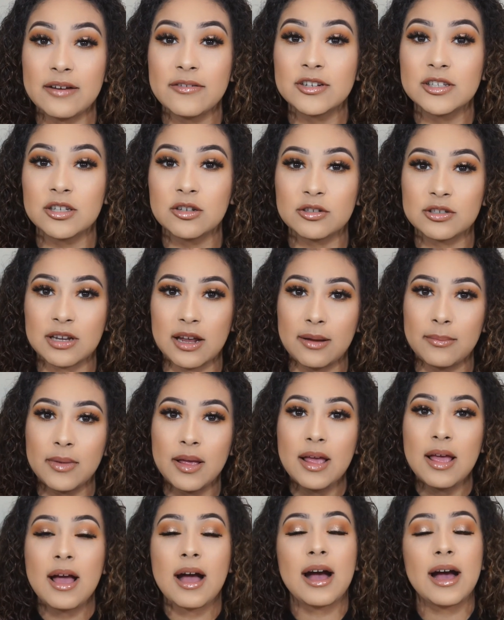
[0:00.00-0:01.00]
every single time
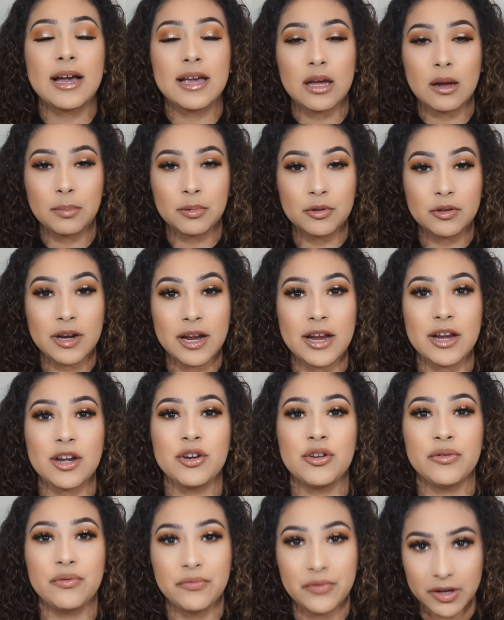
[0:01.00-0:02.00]
I upload a
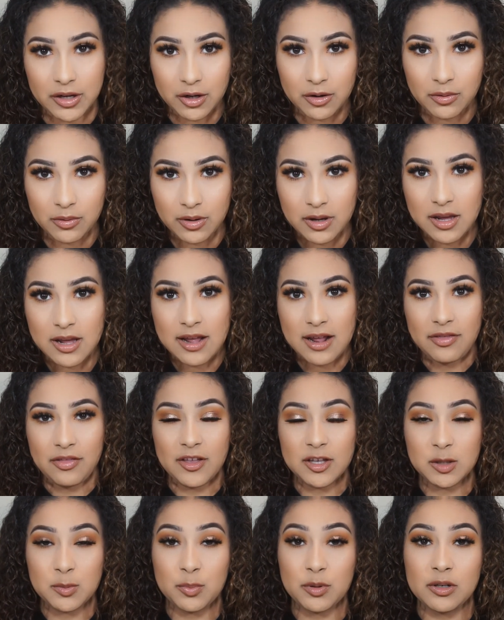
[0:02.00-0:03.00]
new video. And
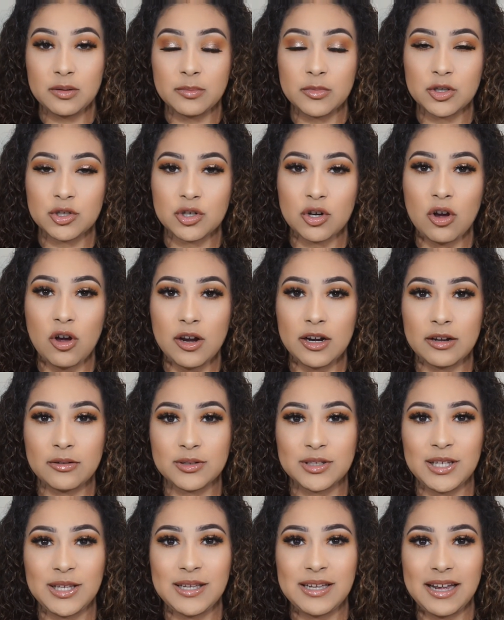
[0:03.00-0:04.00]
that's pretty much all, and I will
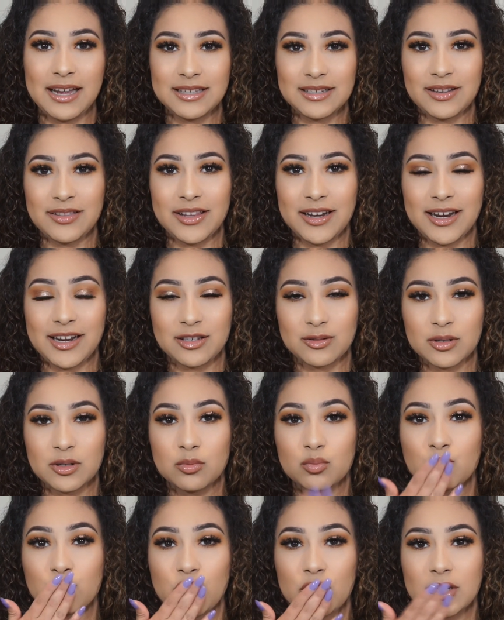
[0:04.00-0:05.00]
see you guys on the next one.